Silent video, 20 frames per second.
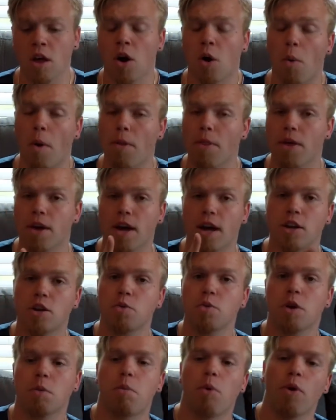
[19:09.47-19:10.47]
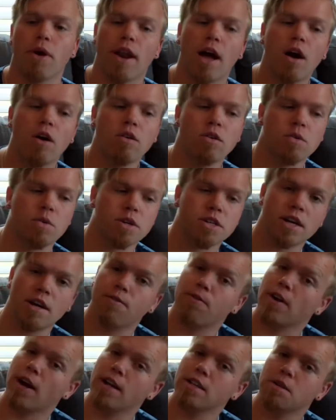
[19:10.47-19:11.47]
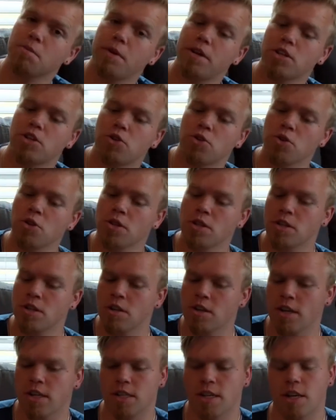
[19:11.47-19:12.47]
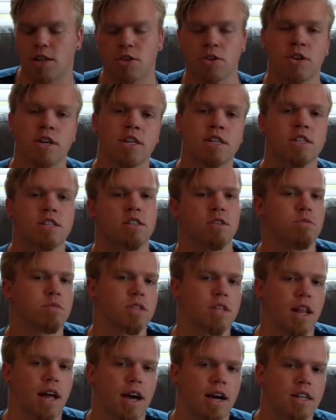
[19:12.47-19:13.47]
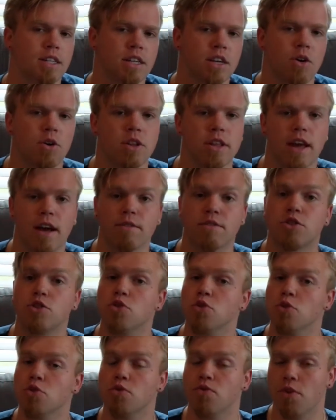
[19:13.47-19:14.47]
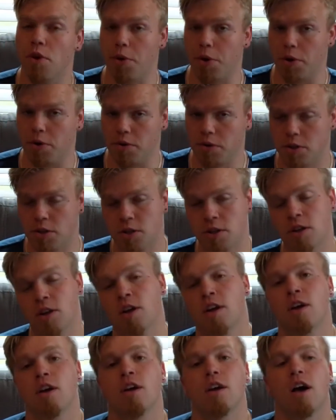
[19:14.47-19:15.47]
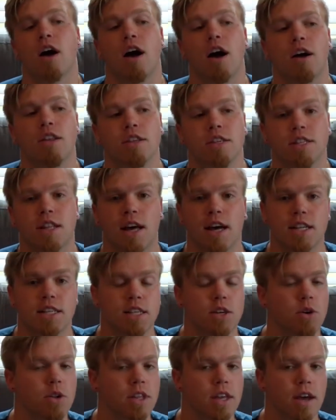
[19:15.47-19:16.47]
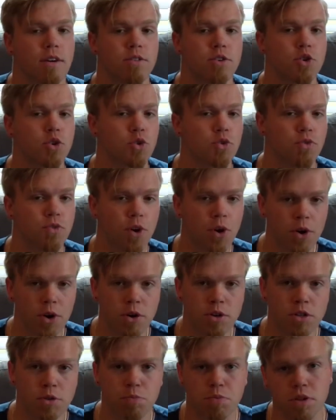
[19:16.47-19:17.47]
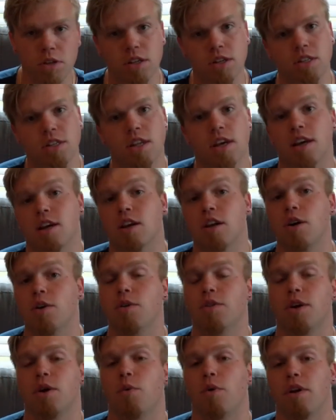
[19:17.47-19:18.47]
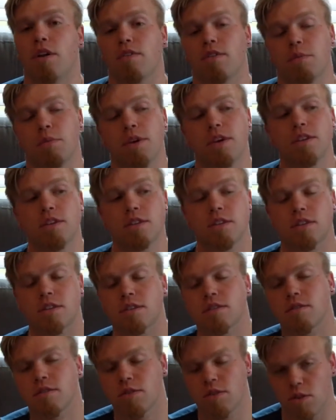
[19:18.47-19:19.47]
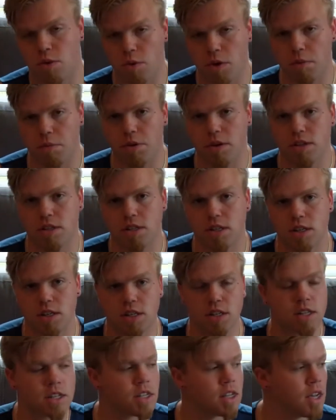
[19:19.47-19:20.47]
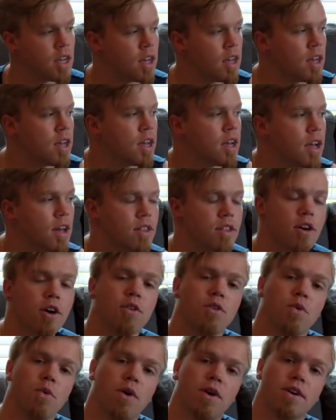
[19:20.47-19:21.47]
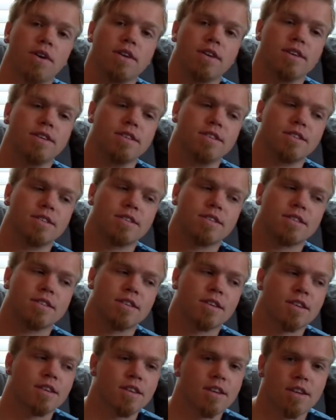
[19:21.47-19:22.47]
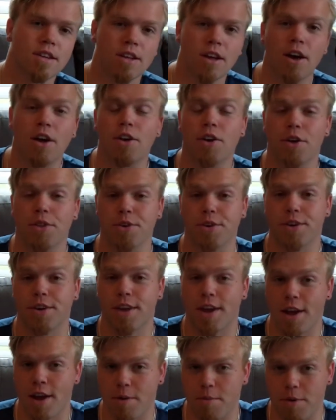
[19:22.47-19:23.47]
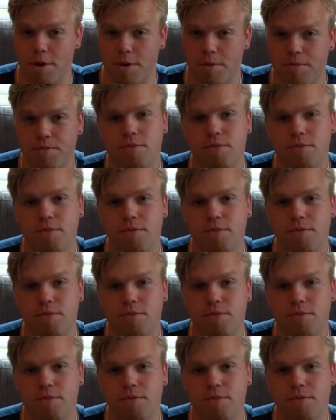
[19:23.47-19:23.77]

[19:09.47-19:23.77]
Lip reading: One thing I do want to point out, which I forgot to mention earlier, is that there is some slides that only have 2 photos. The slides that only have 2 photos, please take note that one of them is the OnePlus 6, and the other one is another camera.